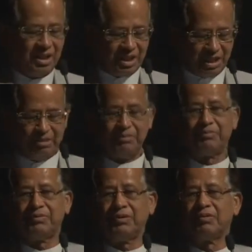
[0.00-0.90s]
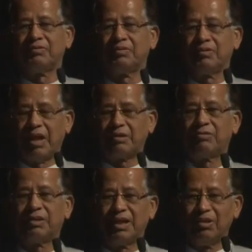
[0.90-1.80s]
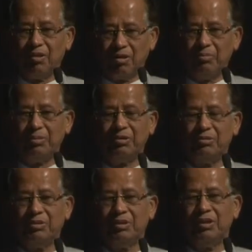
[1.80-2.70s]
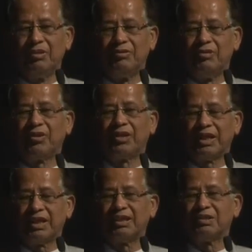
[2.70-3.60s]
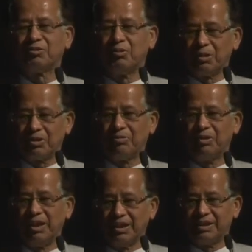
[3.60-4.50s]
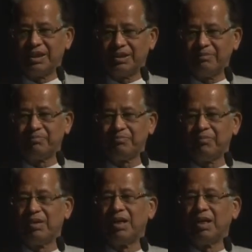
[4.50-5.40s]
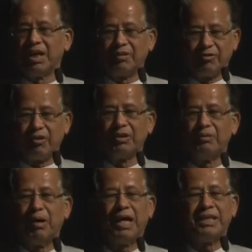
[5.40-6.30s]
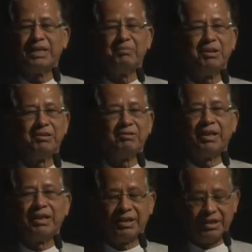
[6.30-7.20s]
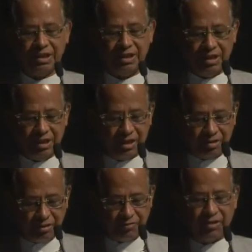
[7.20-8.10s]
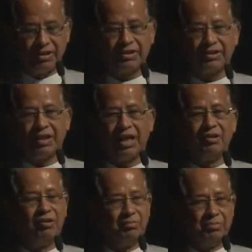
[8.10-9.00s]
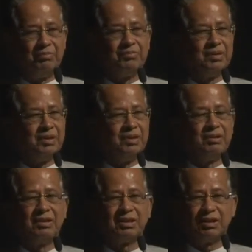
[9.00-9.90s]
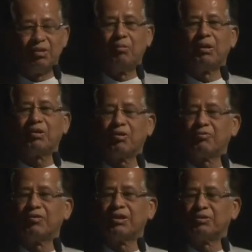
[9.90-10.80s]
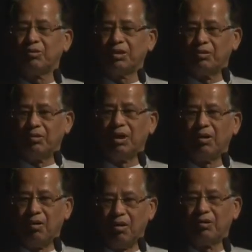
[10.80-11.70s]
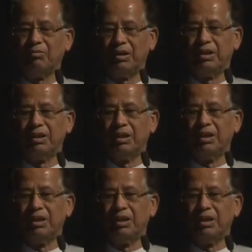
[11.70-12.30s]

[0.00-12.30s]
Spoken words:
I like to thank all of you for taking so much of initiative and for inviting me to address the conference. I hope this global conference will go a long way,